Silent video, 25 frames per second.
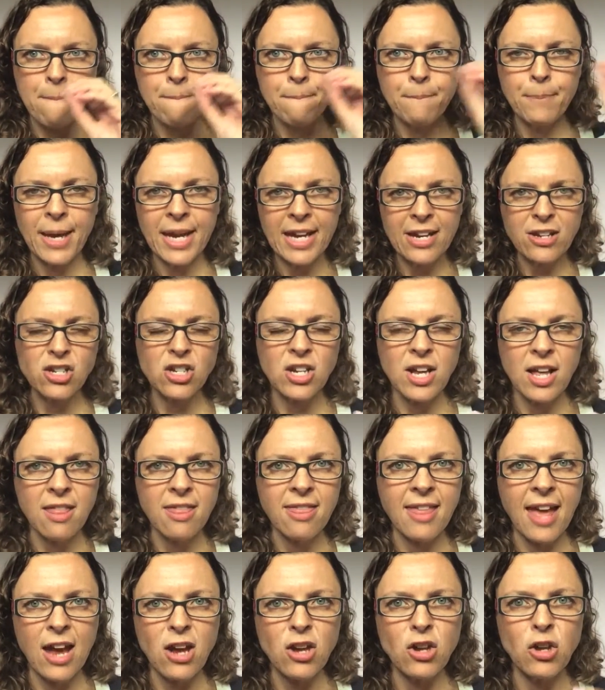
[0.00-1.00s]
picture
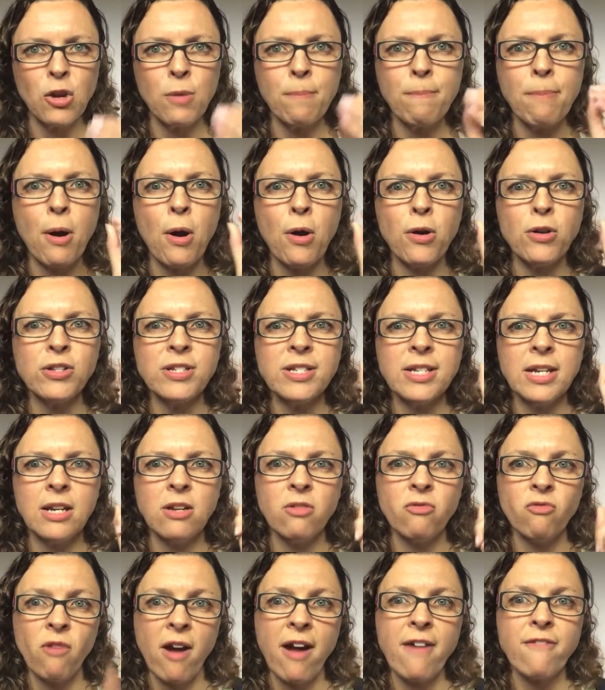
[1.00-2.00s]
that you post in
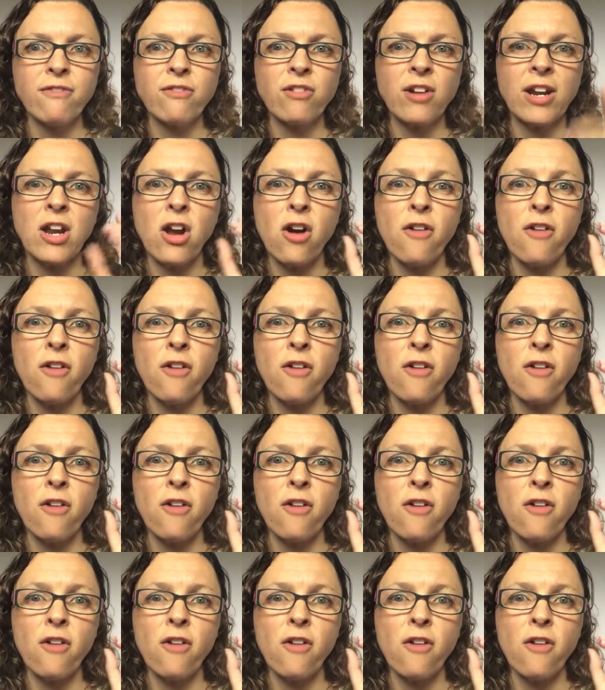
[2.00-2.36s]
Ravelry